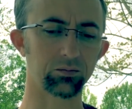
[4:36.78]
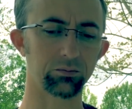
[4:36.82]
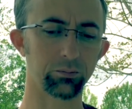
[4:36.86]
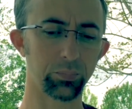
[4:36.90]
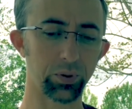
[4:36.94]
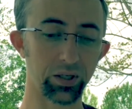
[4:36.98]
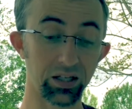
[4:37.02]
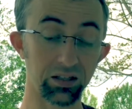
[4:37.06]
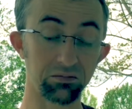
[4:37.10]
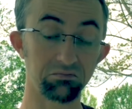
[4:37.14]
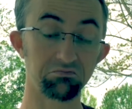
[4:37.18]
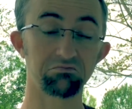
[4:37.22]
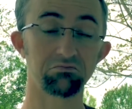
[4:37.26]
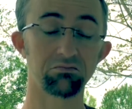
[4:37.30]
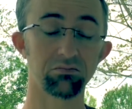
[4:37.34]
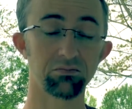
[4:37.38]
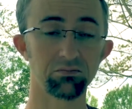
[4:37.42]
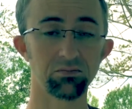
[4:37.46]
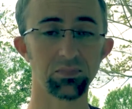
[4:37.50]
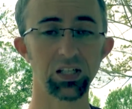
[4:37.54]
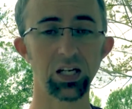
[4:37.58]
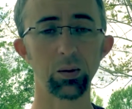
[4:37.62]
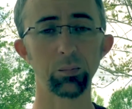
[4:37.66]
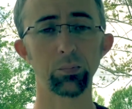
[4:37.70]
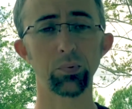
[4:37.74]
but
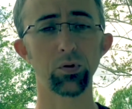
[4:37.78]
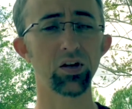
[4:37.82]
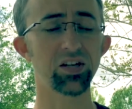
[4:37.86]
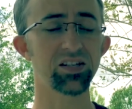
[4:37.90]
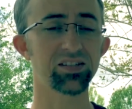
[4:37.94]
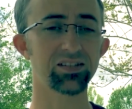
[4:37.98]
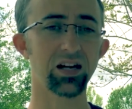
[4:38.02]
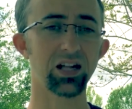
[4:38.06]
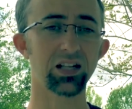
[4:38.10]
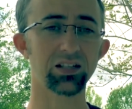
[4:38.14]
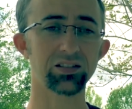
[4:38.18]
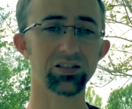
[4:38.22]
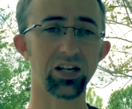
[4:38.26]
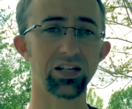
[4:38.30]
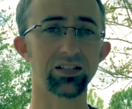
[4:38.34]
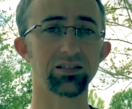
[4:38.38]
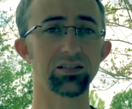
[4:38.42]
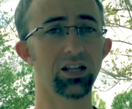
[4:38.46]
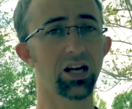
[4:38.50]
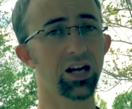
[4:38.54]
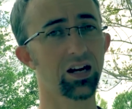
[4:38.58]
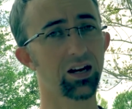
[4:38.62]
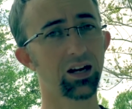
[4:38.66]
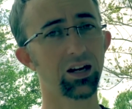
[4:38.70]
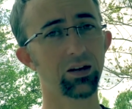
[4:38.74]
pretty solid stage.
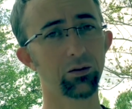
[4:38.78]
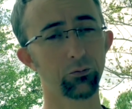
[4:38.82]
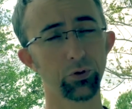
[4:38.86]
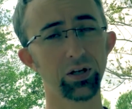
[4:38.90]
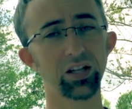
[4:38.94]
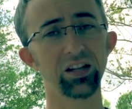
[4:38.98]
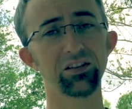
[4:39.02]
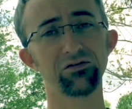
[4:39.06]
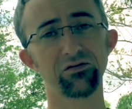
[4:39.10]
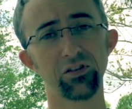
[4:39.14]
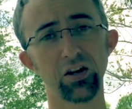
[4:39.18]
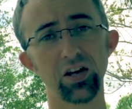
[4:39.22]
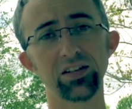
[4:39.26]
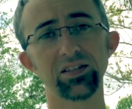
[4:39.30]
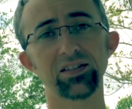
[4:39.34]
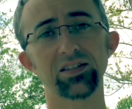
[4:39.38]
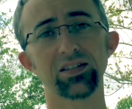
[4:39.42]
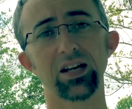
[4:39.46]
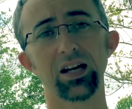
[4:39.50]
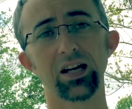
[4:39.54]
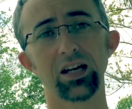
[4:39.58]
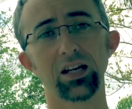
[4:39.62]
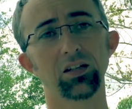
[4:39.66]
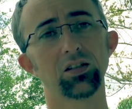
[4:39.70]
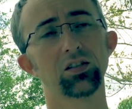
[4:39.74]
Really fun
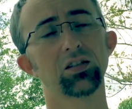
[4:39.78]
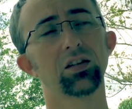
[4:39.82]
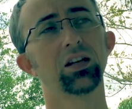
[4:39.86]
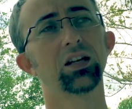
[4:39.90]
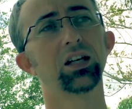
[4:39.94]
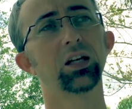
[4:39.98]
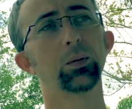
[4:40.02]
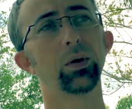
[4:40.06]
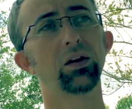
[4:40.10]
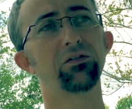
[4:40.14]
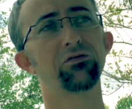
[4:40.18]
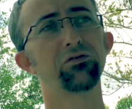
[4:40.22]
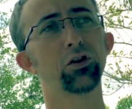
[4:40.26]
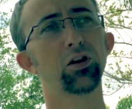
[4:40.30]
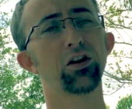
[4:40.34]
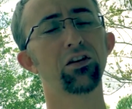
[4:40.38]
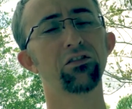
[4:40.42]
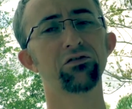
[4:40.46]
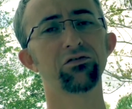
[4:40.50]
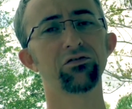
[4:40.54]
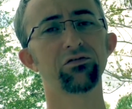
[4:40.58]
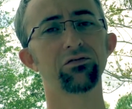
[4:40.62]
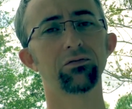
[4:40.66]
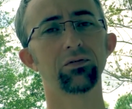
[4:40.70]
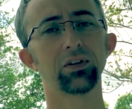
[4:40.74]
stage. If you're
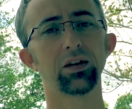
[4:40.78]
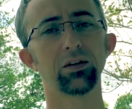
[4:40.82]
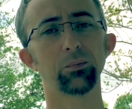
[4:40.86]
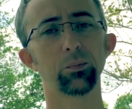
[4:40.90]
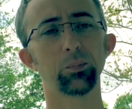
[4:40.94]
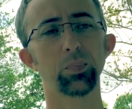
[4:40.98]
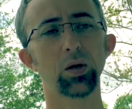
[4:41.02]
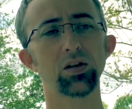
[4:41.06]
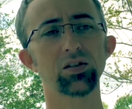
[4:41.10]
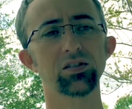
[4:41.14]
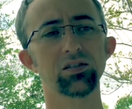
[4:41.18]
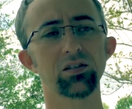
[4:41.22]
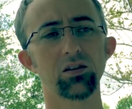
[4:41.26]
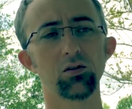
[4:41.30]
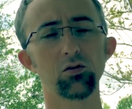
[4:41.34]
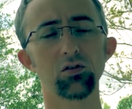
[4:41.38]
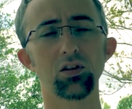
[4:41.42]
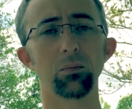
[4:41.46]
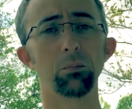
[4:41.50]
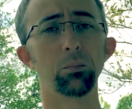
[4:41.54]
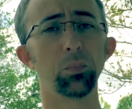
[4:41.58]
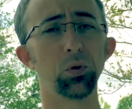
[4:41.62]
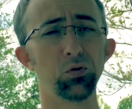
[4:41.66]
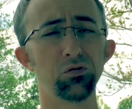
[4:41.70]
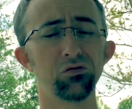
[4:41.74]
a person who
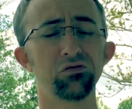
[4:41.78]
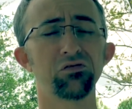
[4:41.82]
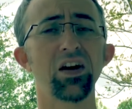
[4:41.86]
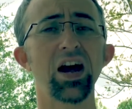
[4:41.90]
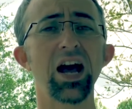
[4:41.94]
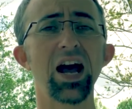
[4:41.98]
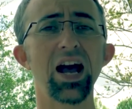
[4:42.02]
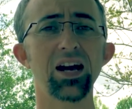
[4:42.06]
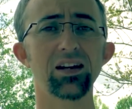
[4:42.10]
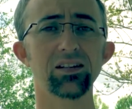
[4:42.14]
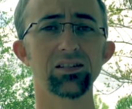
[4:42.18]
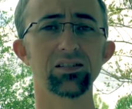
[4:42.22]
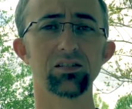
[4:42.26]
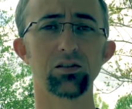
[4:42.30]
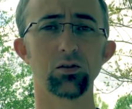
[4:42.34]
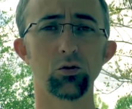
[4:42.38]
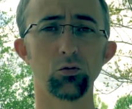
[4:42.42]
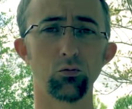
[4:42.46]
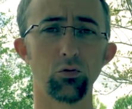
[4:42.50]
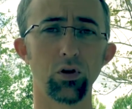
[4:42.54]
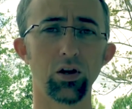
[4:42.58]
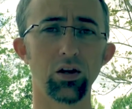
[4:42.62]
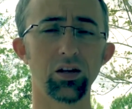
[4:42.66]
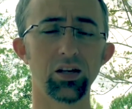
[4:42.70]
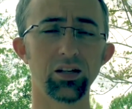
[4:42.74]
can move fast,
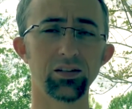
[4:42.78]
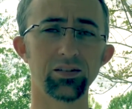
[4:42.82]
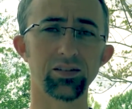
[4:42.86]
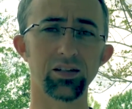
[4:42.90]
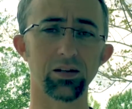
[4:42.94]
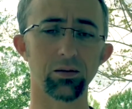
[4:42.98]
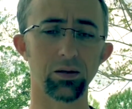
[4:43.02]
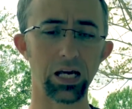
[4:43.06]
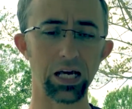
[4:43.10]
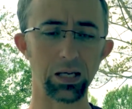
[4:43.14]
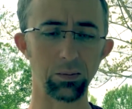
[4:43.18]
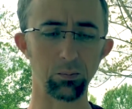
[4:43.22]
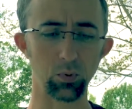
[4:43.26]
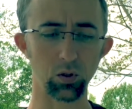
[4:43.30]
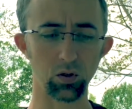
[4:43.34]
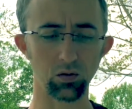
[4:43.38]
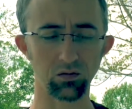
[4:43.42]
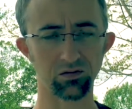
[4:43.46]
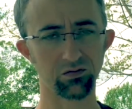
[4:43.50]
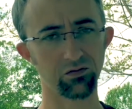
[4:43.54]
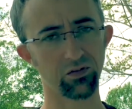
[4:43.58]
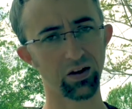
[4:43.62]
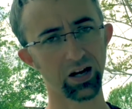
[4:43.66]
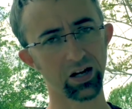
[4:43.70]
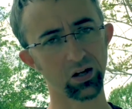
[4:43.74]
who runs and
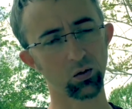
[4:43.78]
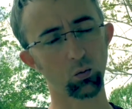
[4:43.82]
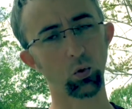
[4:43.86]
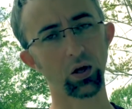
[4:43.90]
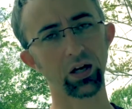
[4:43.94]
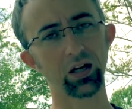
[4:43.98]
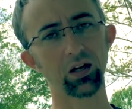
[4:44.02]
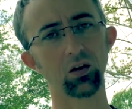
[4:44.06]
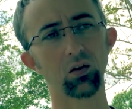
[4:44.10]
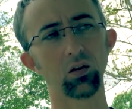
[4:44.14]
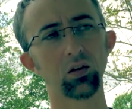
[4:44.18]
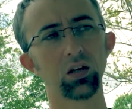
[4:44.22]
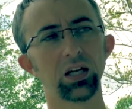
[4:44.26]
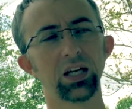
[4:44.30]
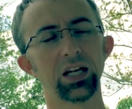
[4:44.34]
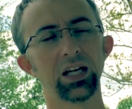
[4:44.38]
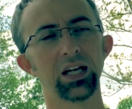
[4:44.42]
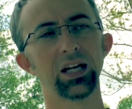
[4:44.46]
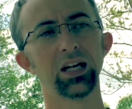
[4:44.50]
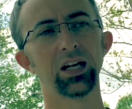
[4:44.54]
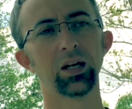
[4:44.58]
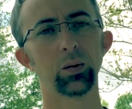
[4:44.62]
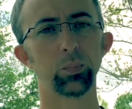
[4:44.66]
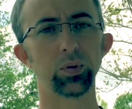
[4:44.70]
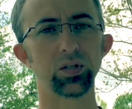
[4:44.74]
moves very well
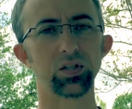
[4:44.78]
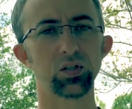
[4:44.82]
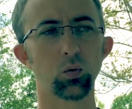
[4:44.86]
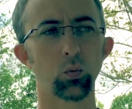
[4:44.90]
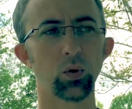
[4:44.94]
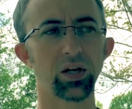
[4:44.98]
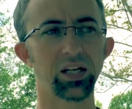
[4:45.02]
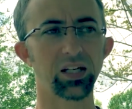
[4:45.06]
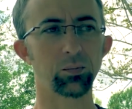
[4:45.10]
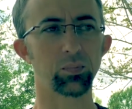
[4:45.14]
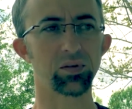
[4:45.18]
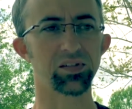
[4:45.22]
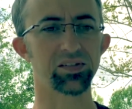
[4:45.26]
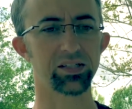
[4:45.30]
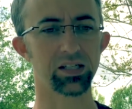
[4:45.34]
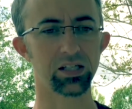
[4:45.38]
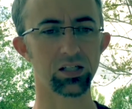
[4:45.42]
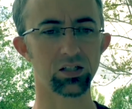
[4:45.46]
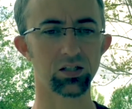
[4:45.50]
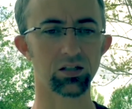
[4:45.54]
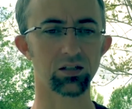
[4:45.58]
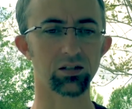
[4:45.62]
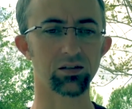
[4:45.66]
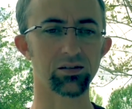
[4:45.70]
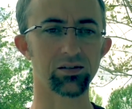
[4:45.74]
between
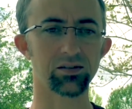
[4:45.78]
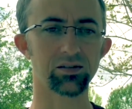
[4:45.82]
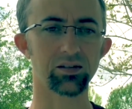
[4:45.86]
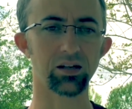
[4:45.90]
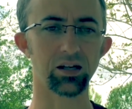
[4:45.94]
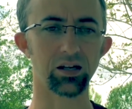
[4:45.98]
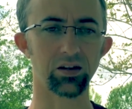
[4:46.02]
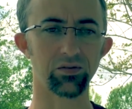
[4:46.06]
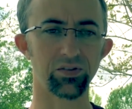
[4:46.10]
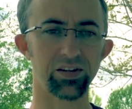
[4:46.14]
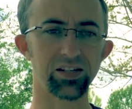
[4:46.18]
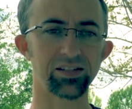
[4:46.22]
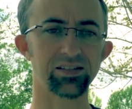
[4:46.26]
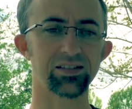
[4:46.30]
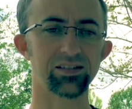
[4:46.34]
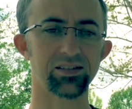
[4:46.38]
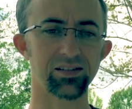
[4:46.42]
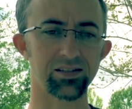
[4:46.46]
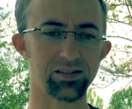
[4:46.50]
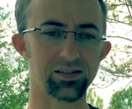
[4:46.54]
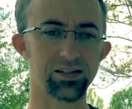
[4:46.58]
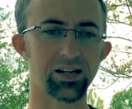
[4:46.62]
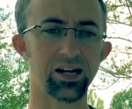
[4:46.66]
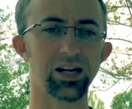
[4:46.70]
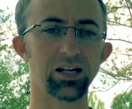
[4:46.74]
positions, this is a
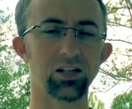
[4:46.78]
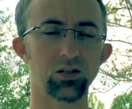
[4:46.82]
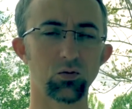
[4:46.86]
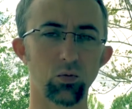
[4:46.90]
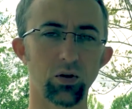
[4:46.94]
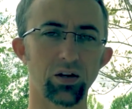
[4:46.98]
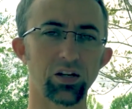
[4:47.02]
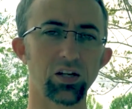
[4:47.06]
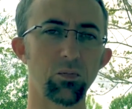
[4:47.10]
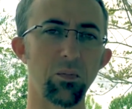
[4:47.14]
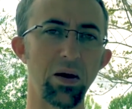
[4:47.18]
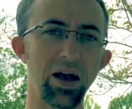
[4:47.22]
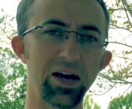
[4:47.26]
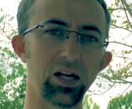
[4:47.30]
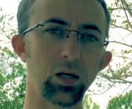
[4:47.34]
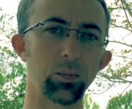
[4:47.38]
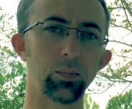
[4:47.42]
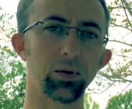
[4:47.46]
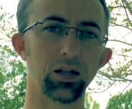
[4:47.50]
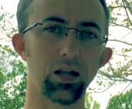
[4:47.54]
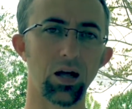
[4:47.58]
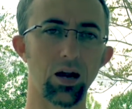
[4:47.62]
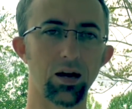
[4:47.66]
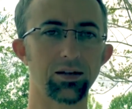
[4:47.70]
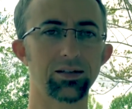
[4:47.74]
stage where you made up
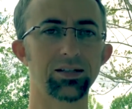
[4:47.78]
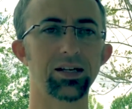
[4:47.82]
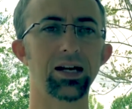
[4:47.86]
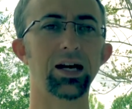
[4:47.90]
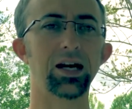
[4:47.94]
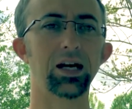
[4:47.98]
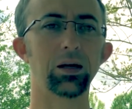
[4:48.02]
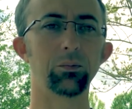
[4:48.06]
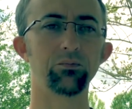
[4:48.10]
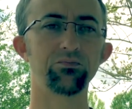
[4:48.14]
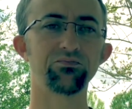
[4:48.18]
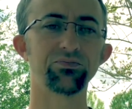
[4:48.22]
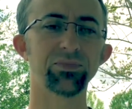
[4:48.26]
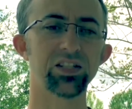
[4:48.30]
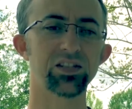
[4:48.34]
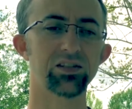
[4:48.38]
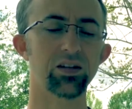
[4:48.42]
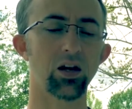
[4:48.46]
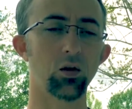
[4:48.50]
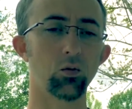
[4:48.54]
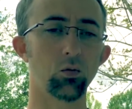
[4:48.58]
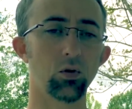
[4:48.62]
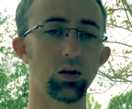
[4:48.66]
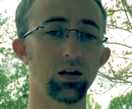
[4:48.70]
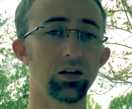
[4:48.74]
a lot of time.
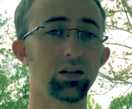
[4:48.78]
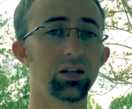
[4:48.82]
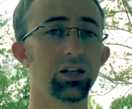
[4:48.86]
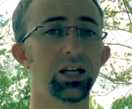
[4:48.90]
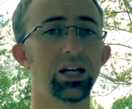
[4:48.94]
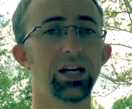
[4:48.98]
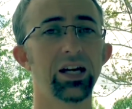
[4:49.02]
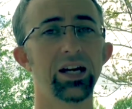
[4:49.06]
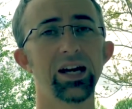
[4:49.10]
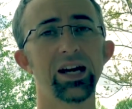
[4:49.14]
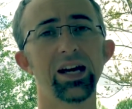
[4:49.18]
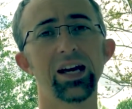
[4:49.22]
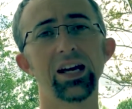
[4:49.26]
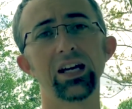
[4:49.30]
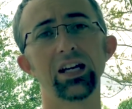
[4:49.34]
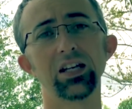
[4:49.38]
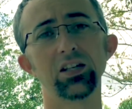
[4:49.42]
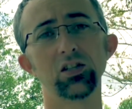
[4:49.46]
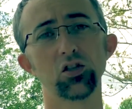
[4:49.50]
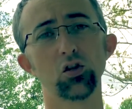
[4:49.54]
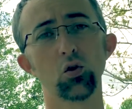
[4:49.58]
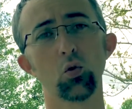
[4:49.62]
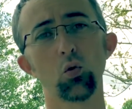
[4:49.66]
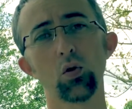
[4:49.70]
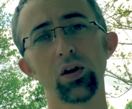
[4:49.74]
So
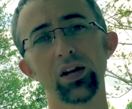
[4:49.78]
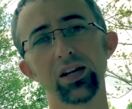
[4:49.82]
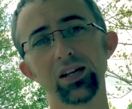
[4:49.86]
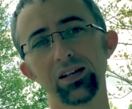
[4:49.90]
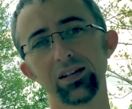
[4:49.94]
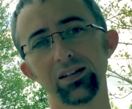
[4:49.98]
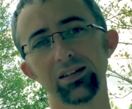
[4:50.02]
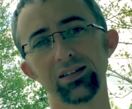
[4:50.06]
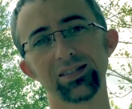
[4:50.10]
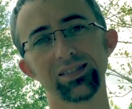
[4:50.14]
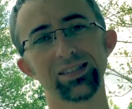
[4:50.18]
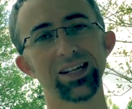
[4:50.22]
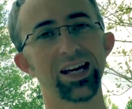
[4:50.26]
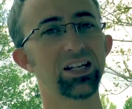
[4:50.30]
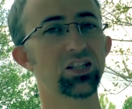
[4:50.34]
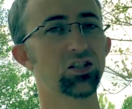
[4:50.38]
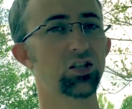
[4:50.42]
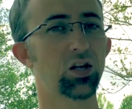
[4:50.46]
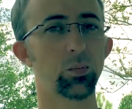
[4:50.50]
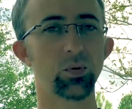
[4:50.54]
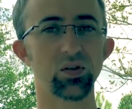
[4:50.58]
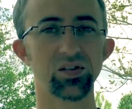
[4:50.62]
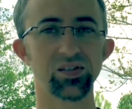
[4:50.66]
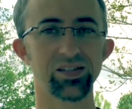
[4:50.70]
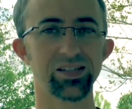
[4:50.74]
enjoy stage
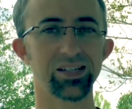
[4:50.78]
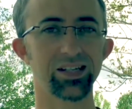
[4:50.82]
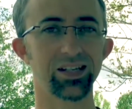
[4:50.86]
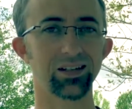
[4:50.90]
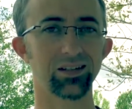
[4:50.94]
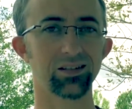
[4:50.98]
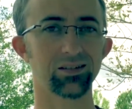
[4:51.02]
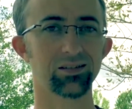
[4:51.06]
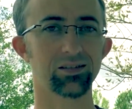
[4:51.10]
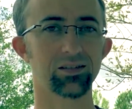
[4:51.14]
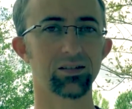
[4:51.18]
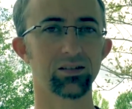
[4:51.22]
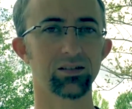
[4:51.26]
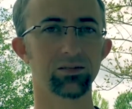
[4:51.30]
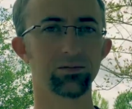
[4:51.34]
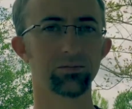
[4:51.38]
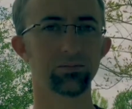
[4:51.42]
number 6.